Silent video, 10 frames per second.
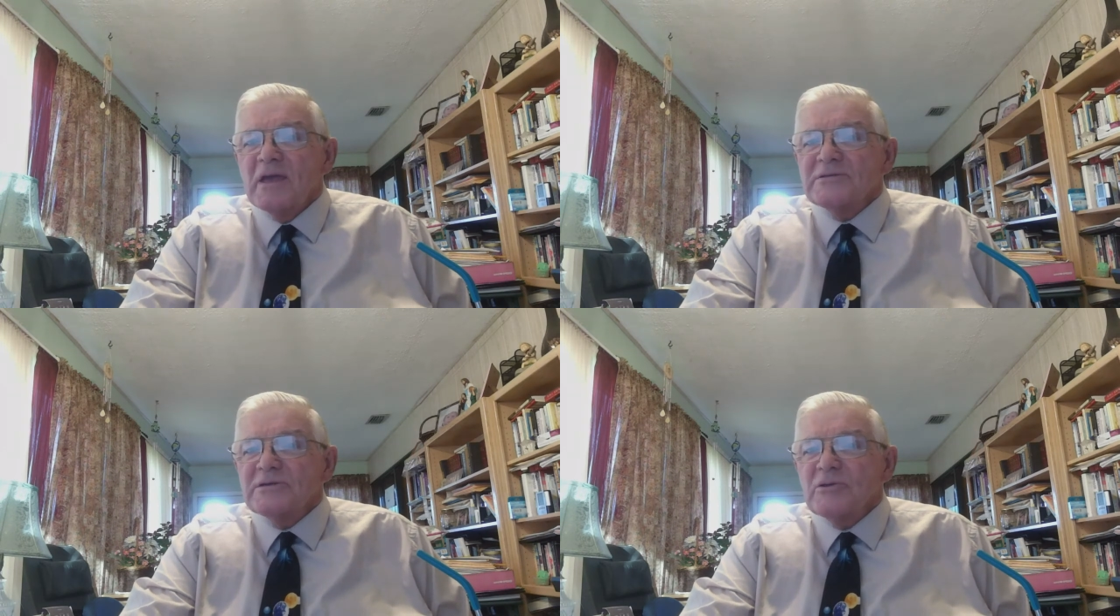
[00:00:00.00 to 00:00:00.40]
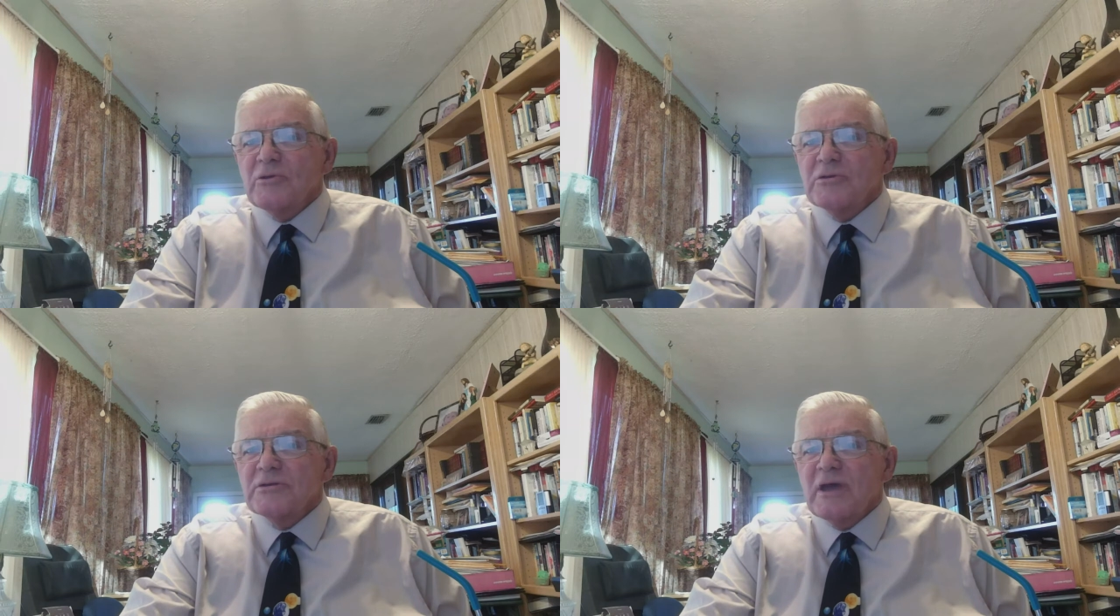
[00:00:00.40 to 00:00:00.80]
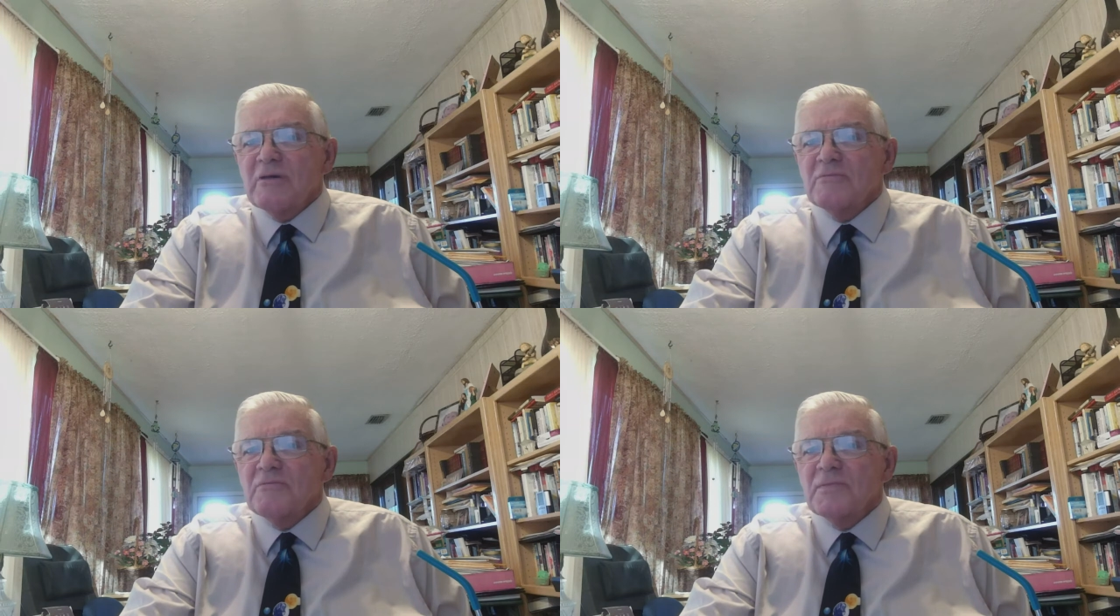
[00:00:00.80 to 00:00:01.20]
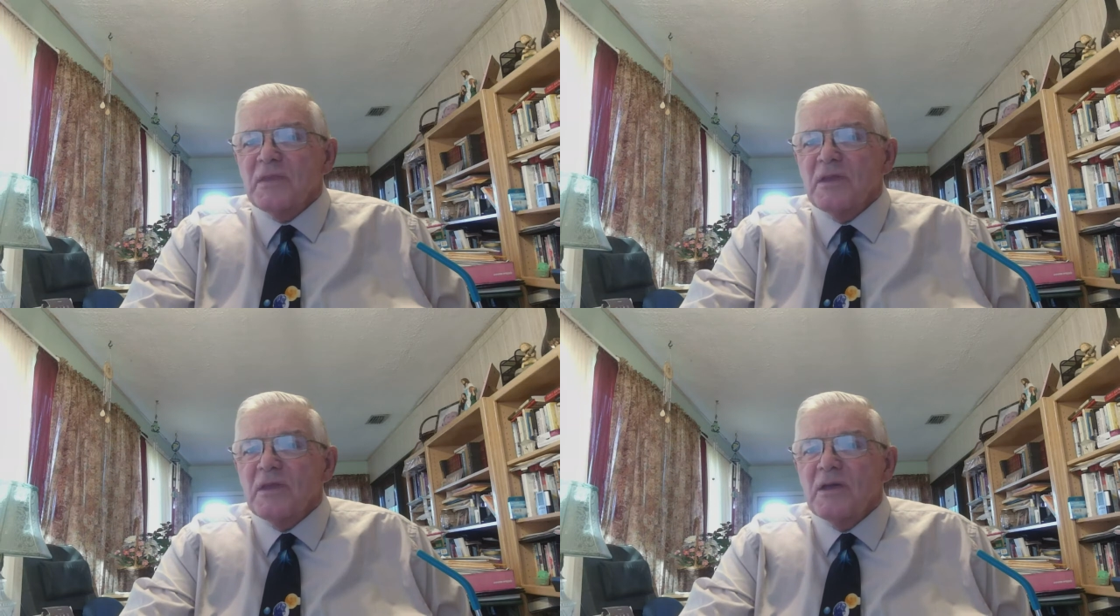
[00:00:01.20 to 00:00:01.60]
as it turns out,
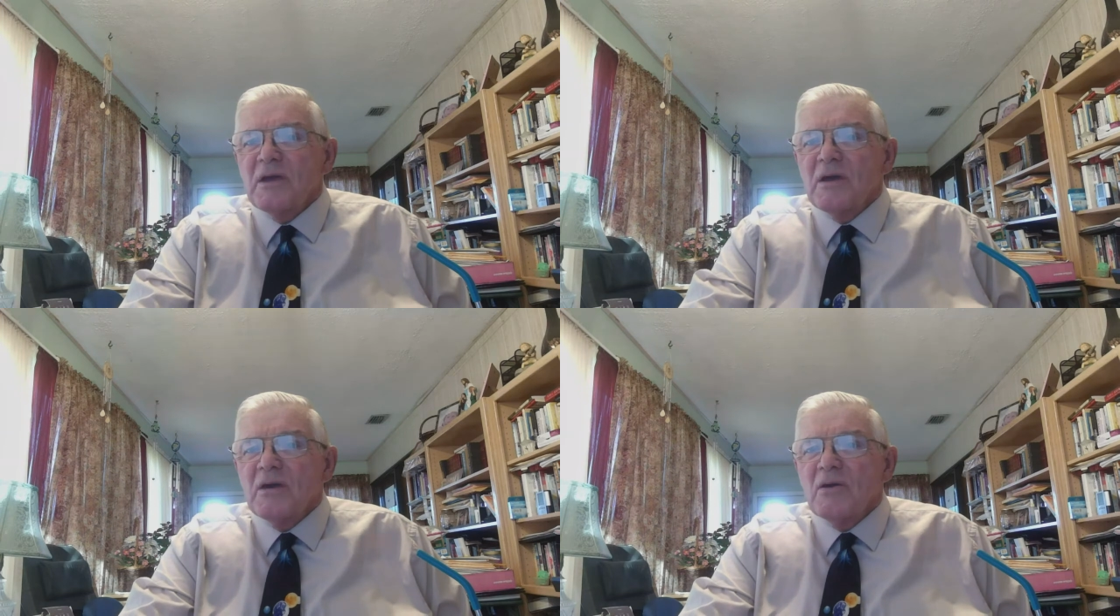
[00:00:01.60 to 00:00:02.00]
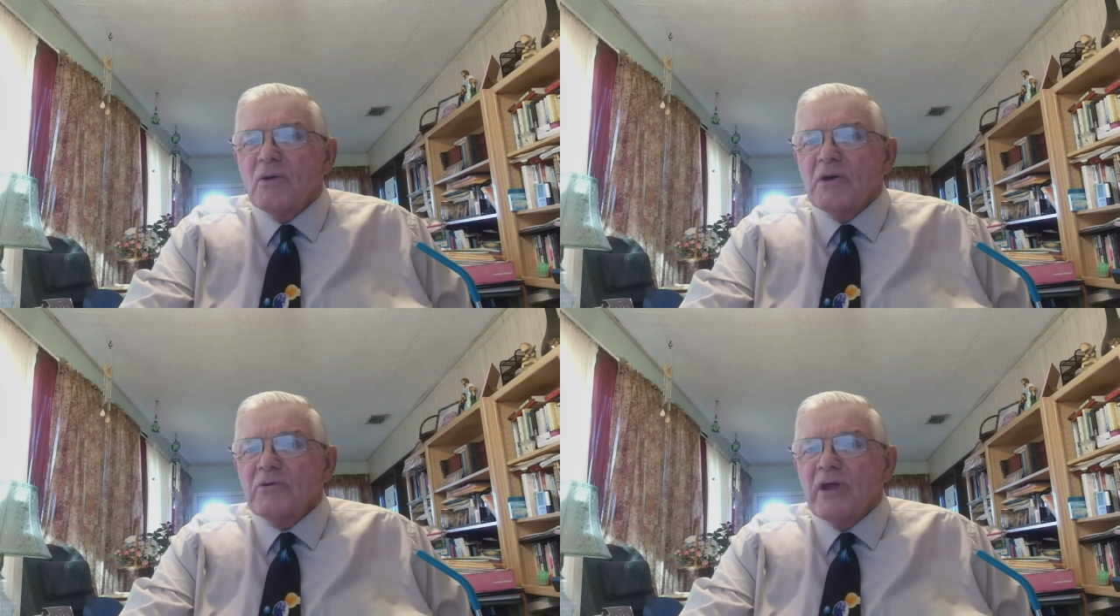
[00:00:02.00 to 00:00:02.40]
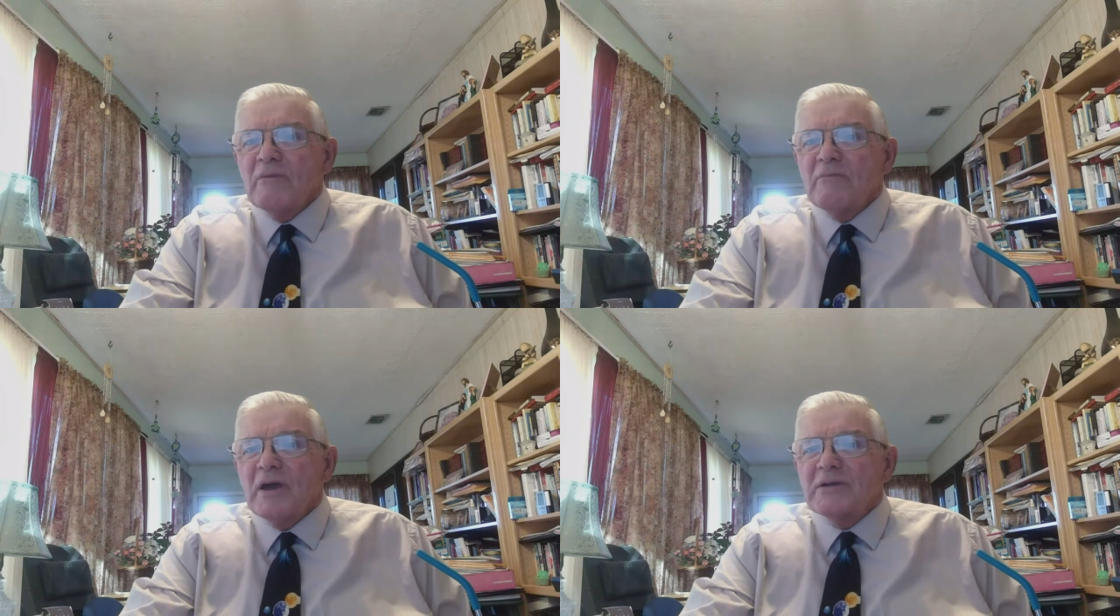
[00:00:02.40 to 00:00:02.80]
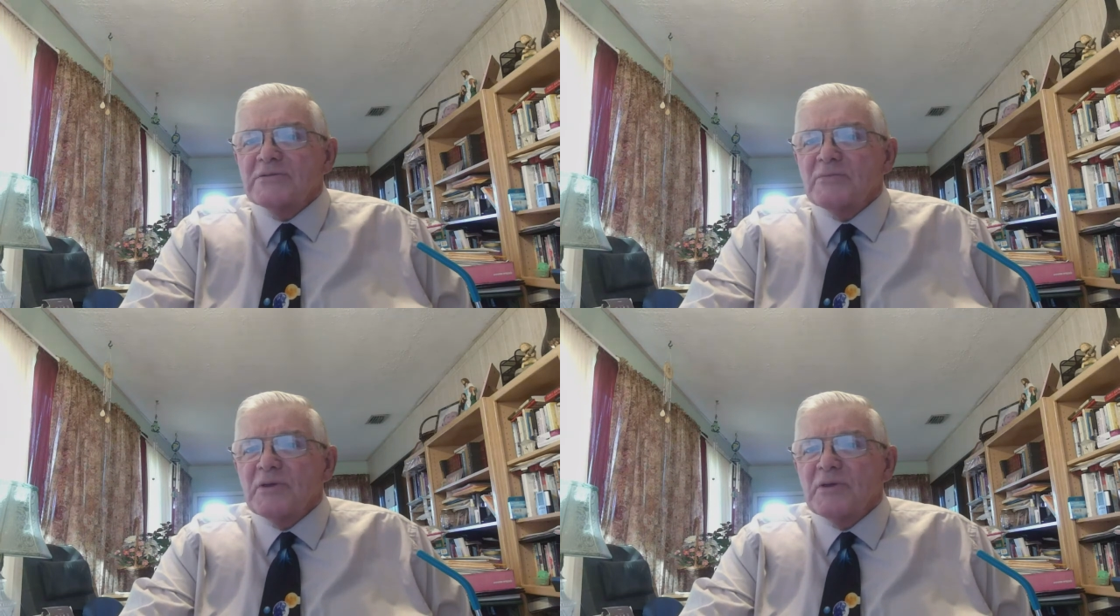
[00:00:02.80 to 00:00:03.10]
one rabbi's